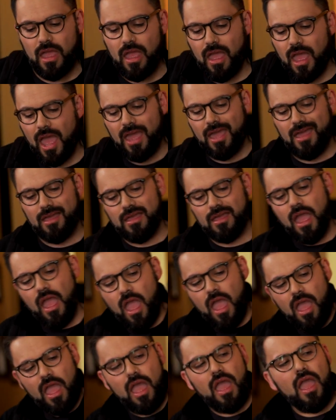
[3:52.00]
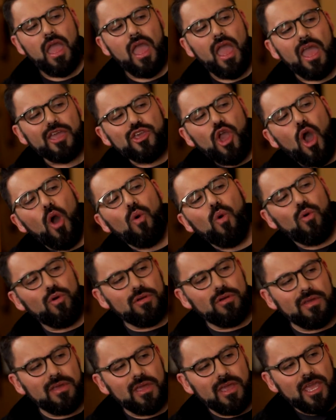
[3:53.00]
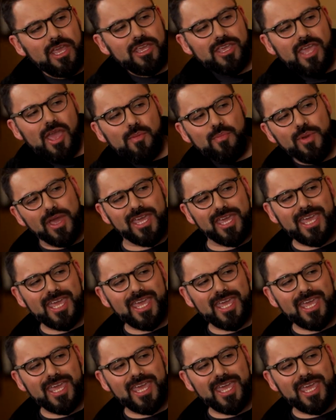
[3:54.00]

Hey. Hey, yo. You ever been